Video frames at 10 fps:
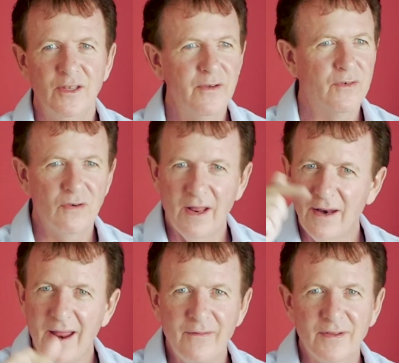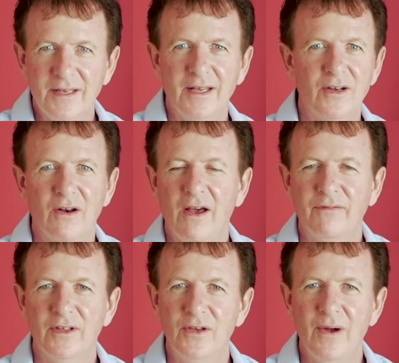You've created everything in your
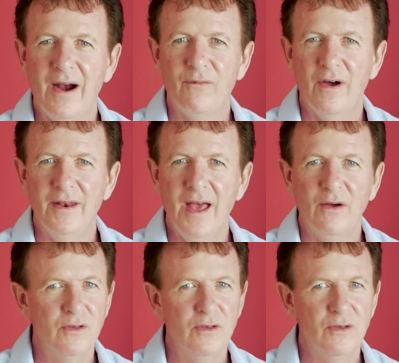life that you have right now.